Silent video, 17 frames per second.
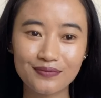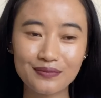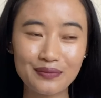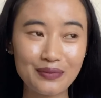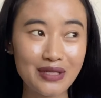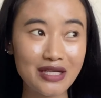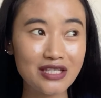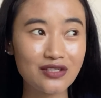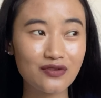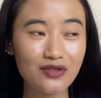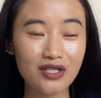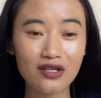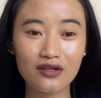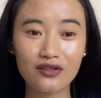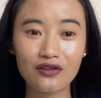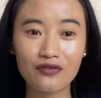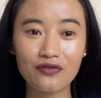Please read
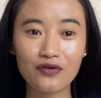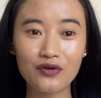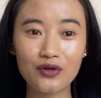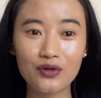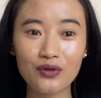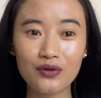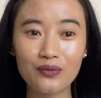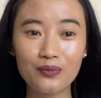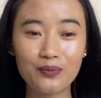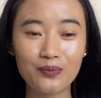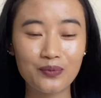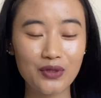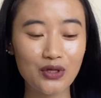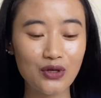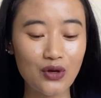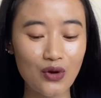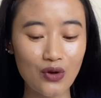on the photo
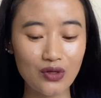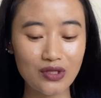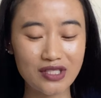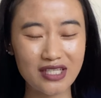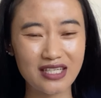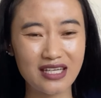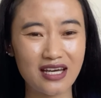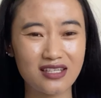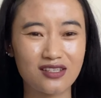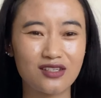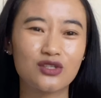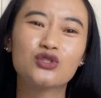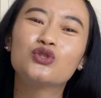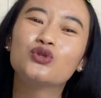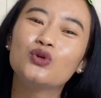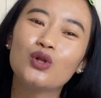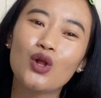because it has got
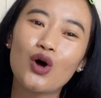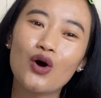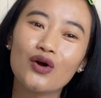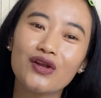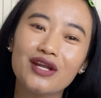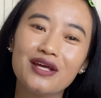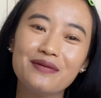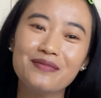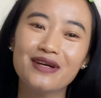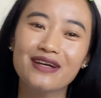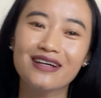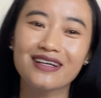too long name.